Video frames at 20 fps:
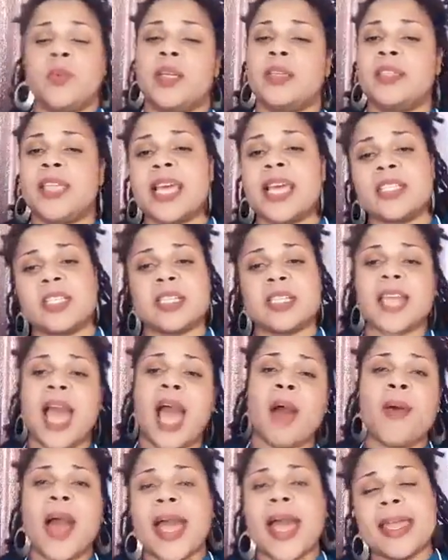that's just
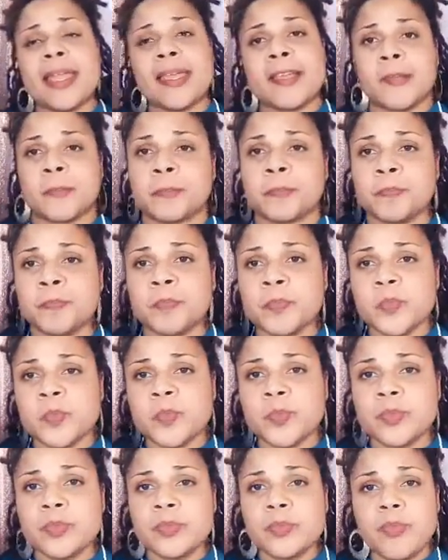how I am.
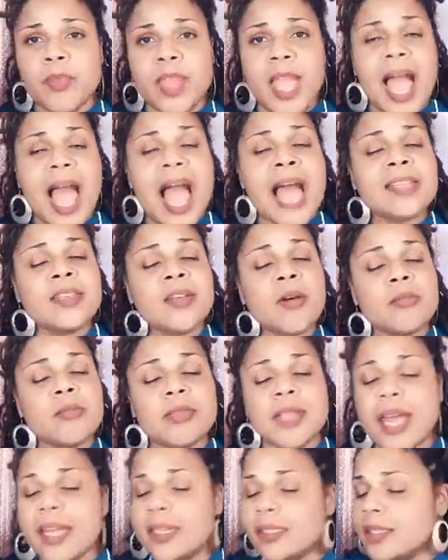I don't
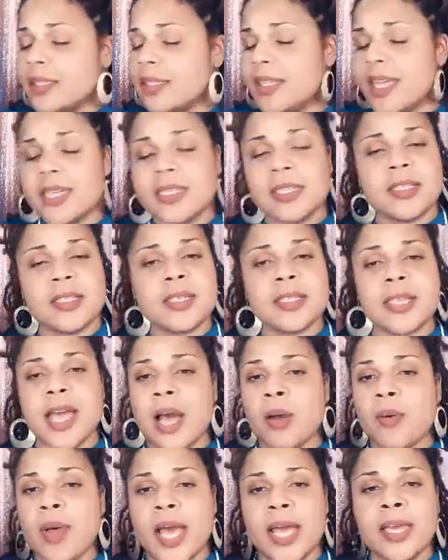like that that's just
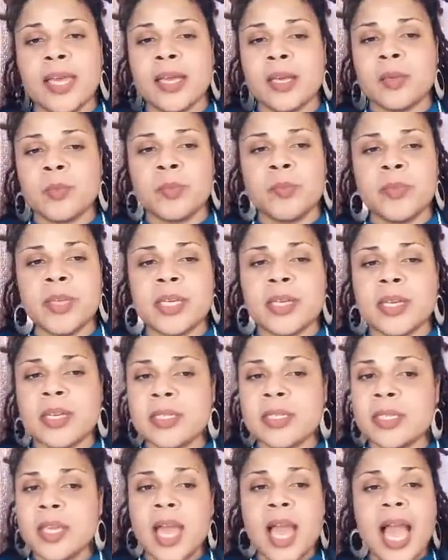how I am,
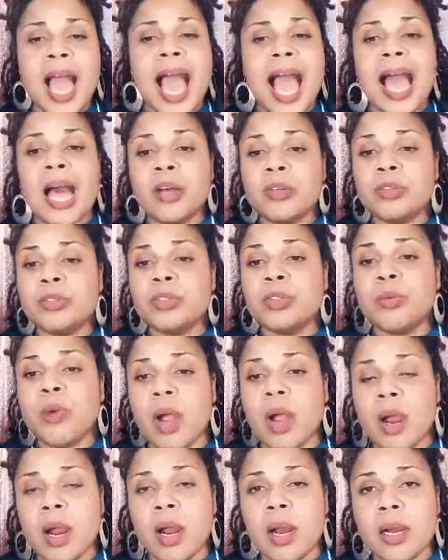because how you
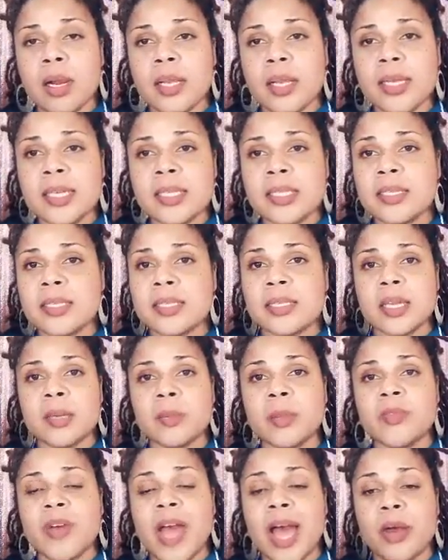are is the sum
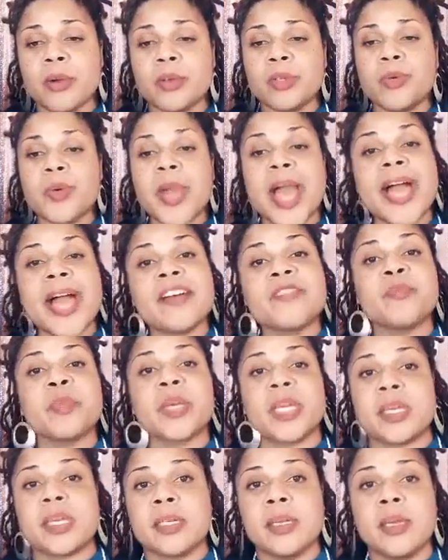of how you have
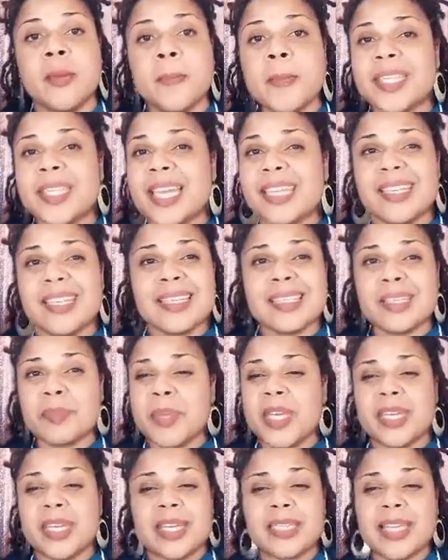been. But that doesn't
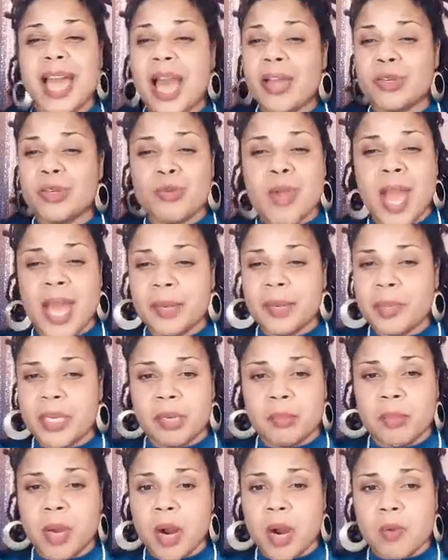mean that's how you got to be
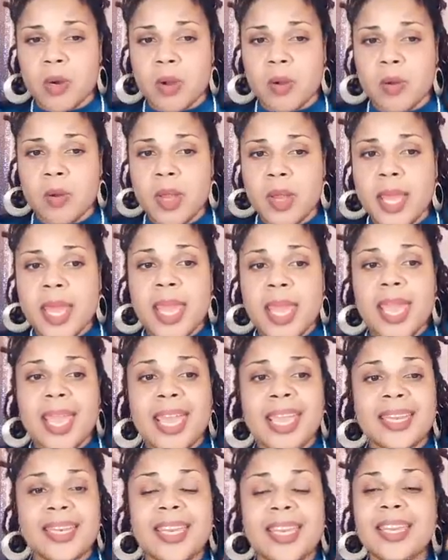tomorrow.
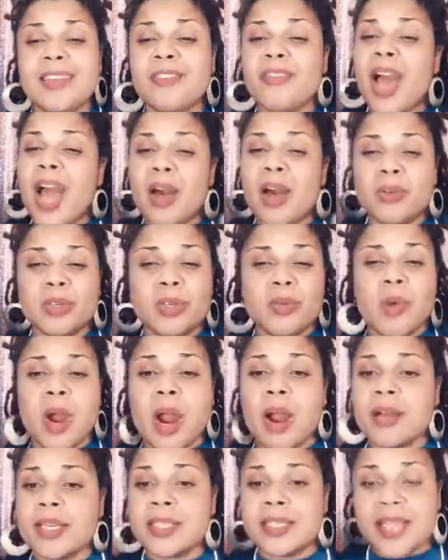And if how you
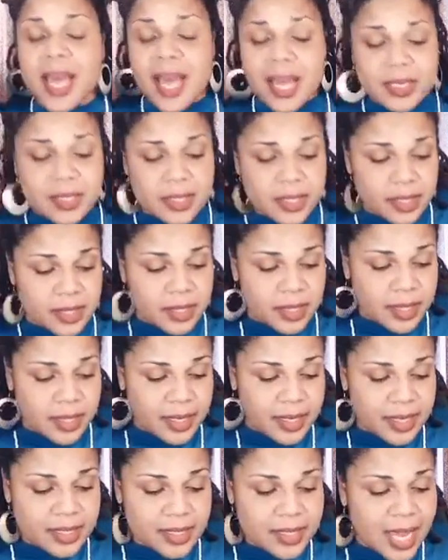are is toxic,
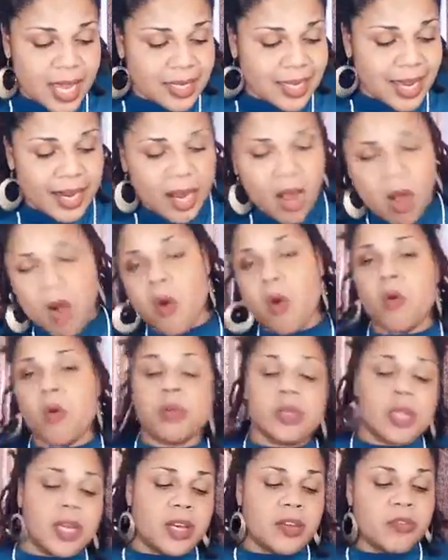it's not like, oh,
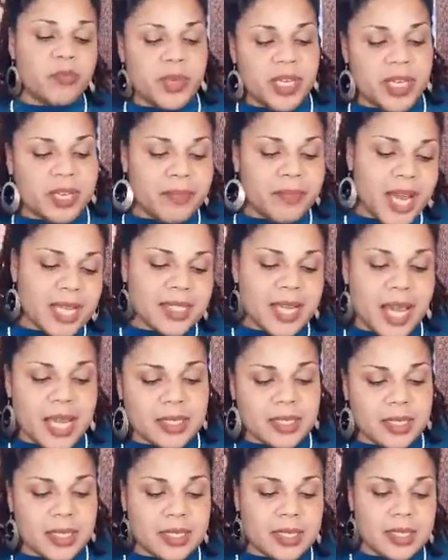love me and my
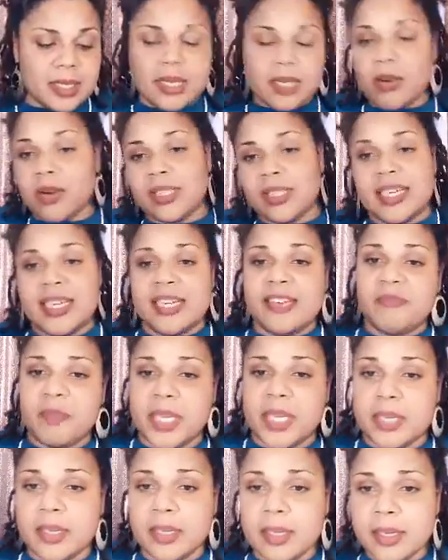toxicity or leave
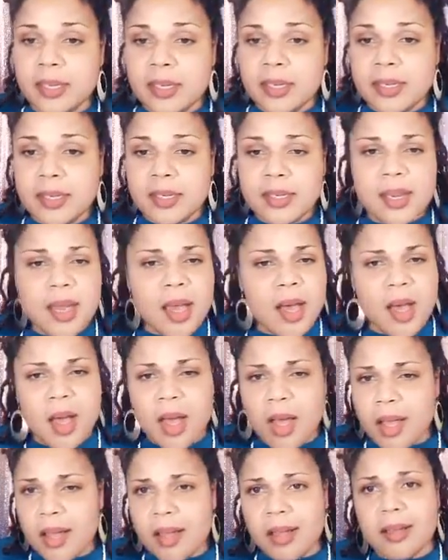me.
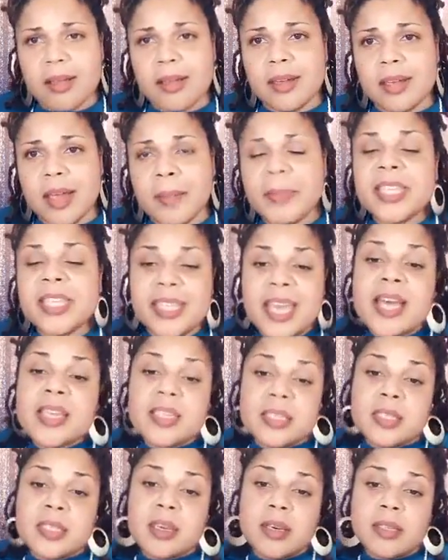No. I mean,
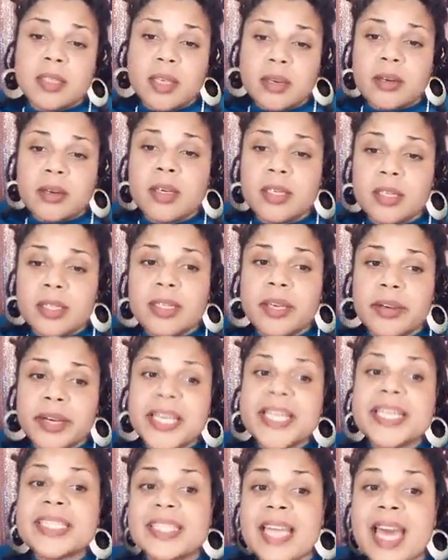yes, there
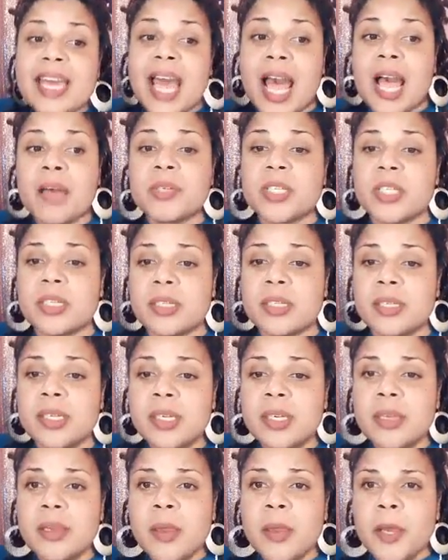is that option,
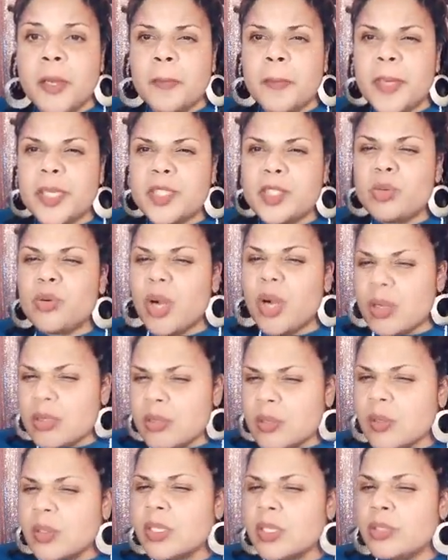but you
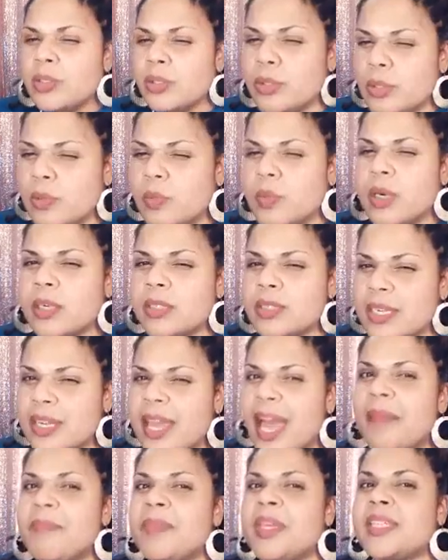also could the work to
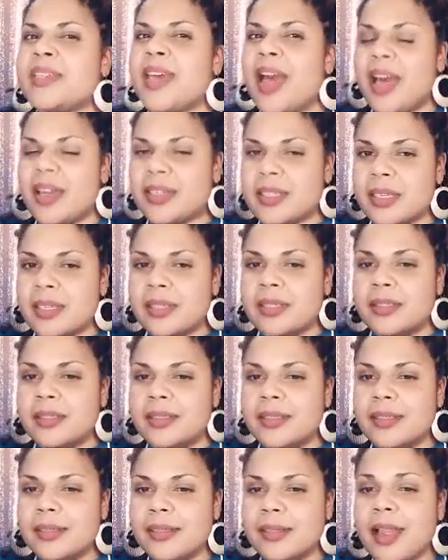not be toxic.
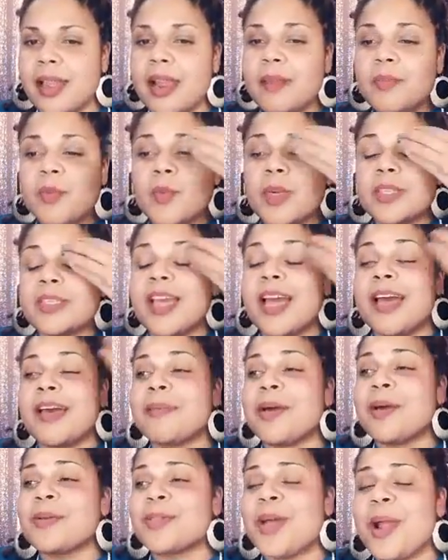I remember one time
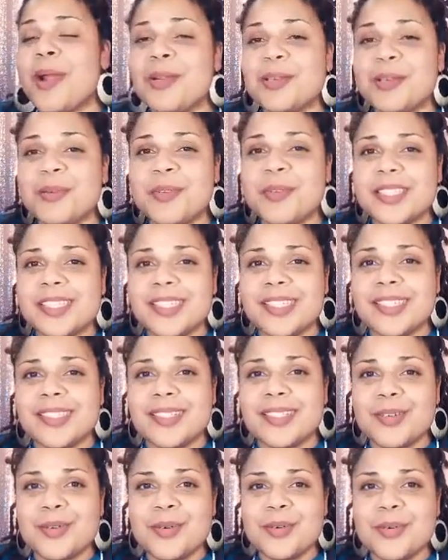I was arguing with this
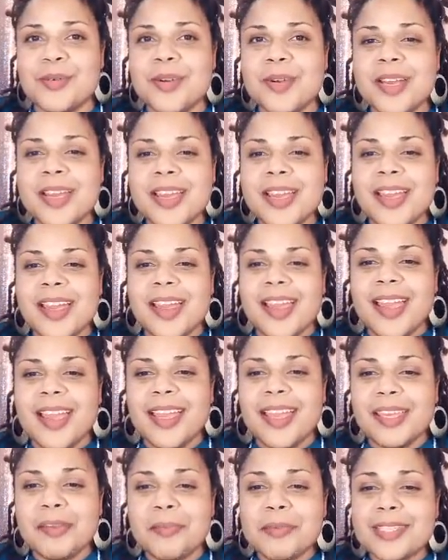dude,
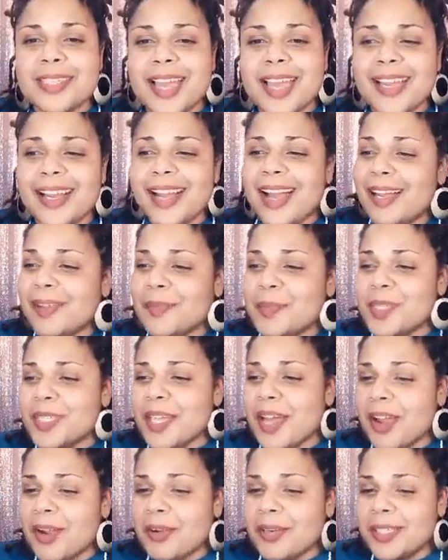and he was like, I'm
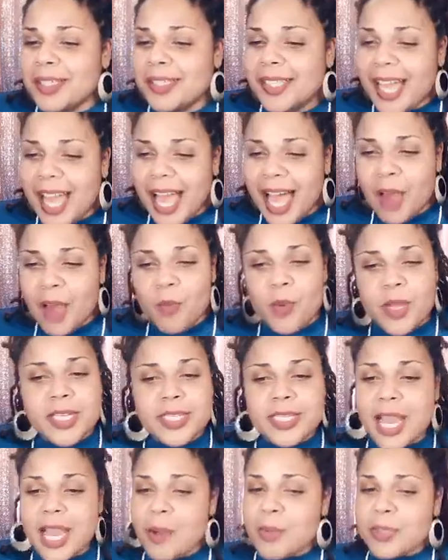sorry, I
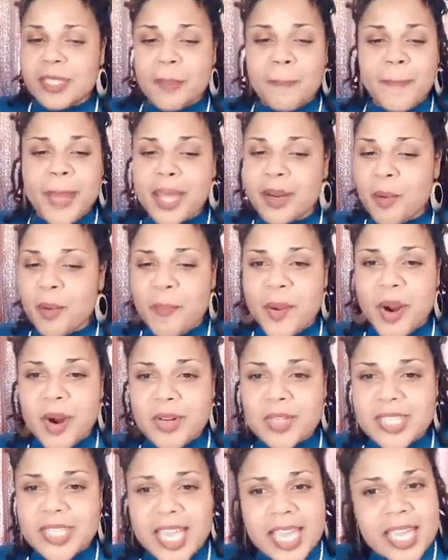wish I was a better
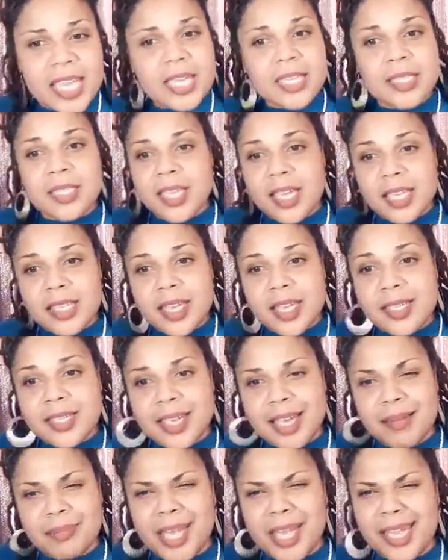person. And he said that
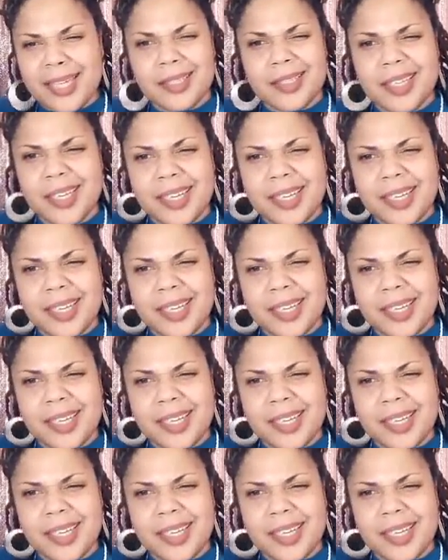shit. I'm like,